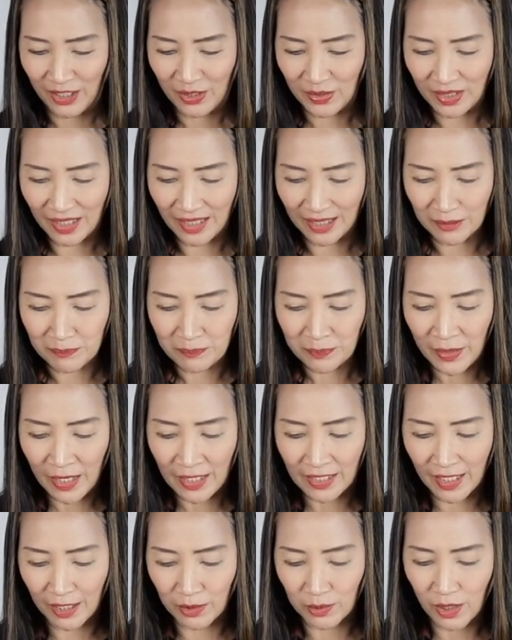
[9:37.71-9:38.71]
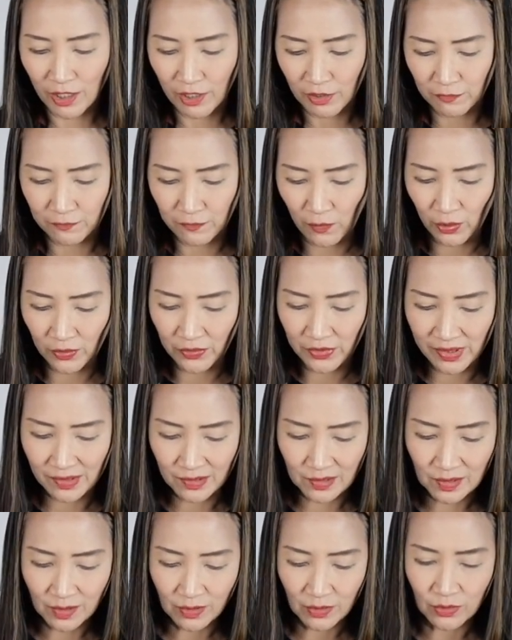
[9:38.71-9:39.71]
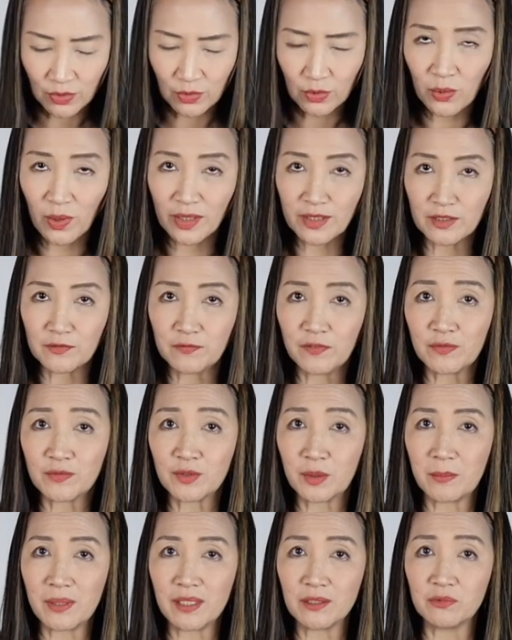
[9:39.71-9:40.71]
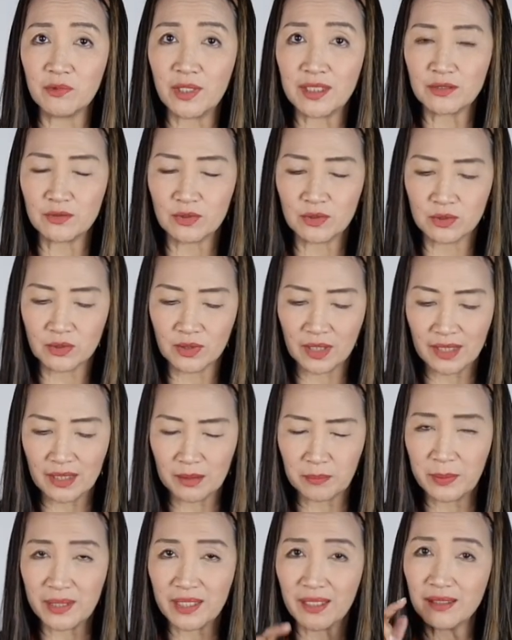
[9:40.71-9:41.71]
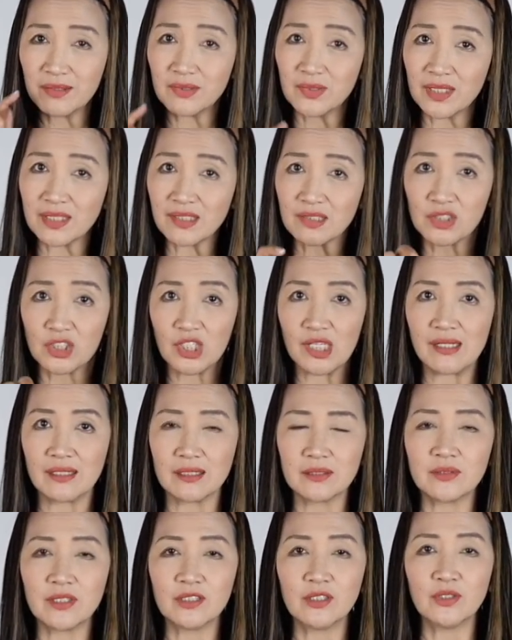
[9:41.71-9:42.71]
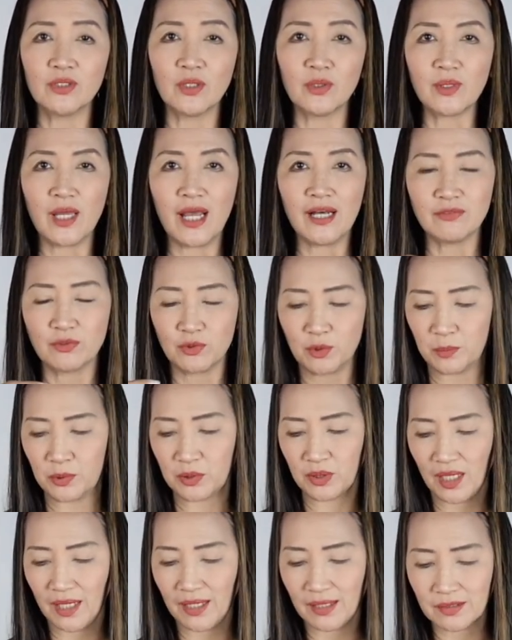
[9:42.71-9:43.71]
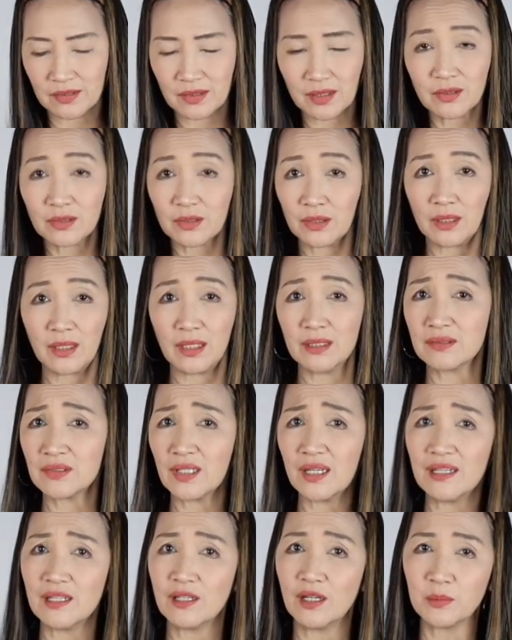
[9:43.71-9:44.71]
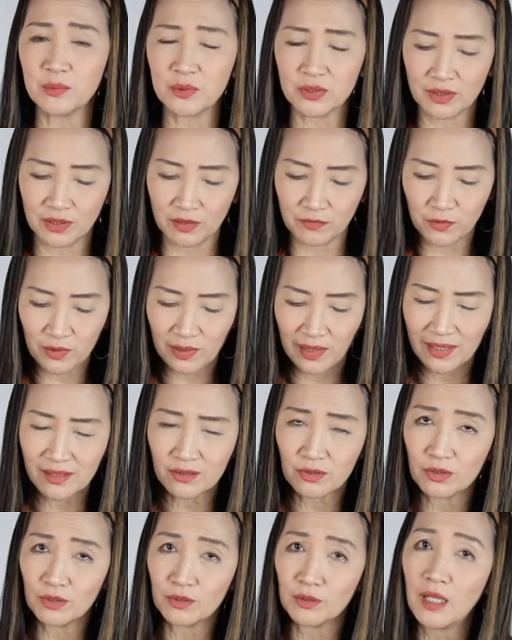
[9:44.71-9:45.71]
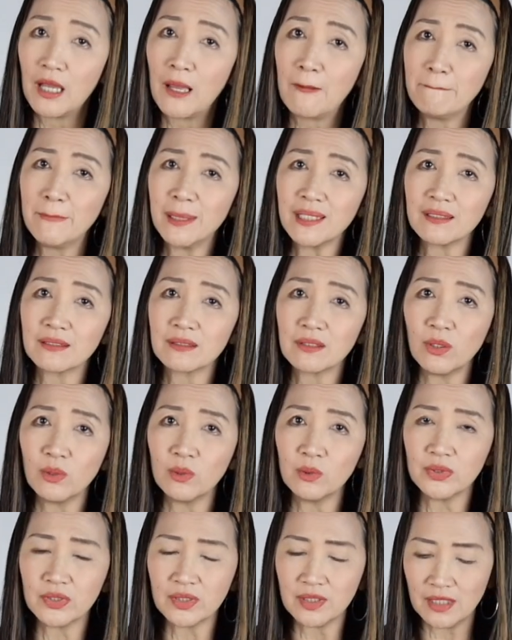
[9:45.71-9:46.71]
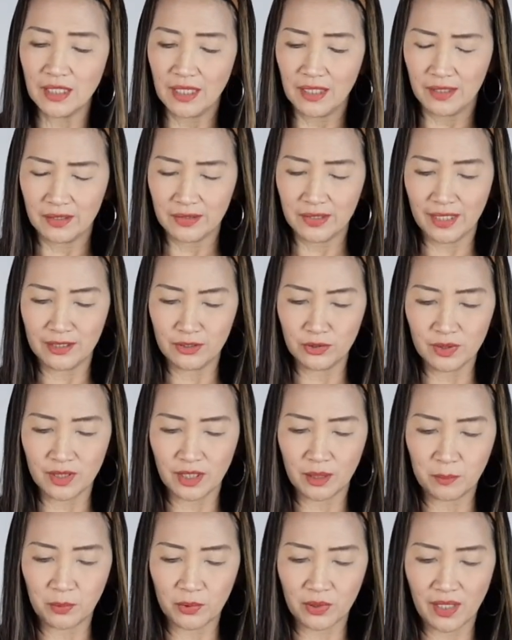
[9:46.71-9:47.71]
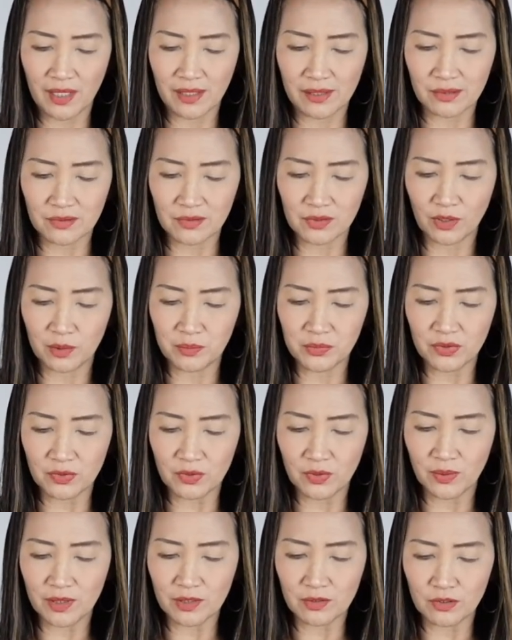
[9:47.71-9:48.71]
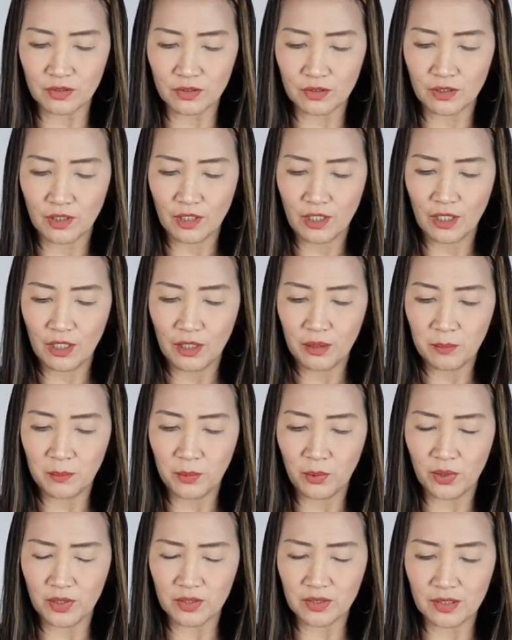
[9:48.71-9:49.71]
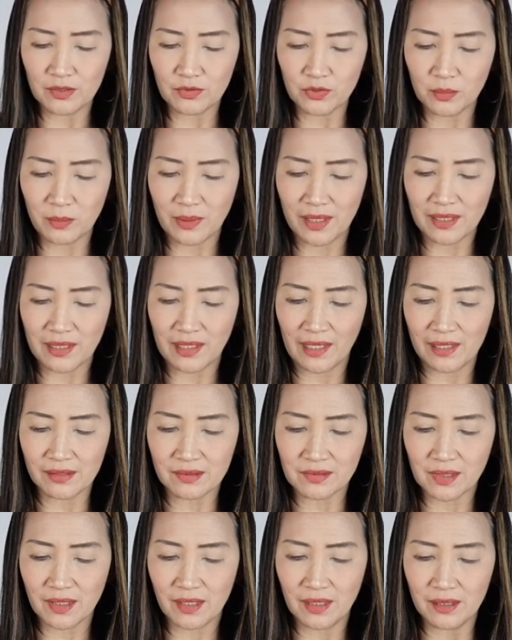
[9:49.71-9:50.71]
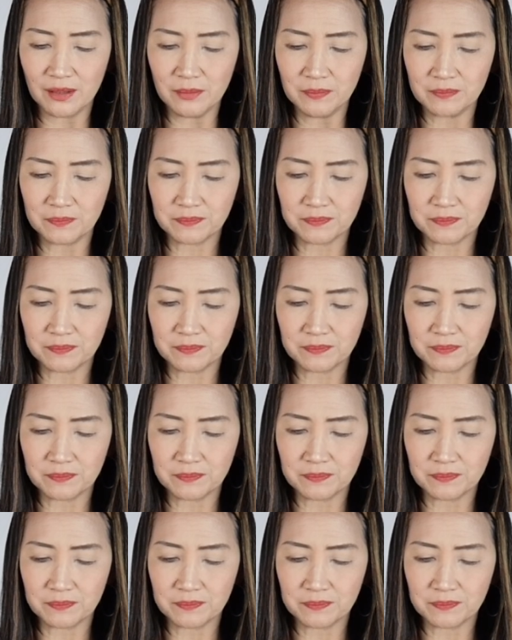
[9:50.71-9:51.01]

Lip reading: Okay? Now, for this 250 ml ready to drink, because it is chilled, you don't have to put ice. It's entirely optional. If you'd like to make it colder, then you can put ice. So I'm just going to pour it into my glass here.